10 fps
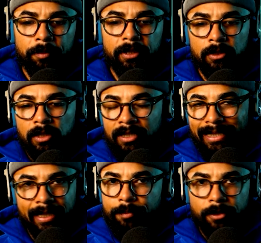but it's
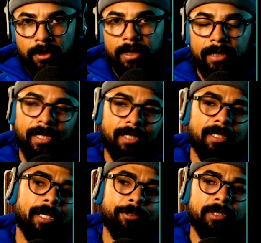deeper than that.
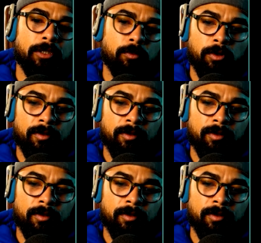Technocracy is more of a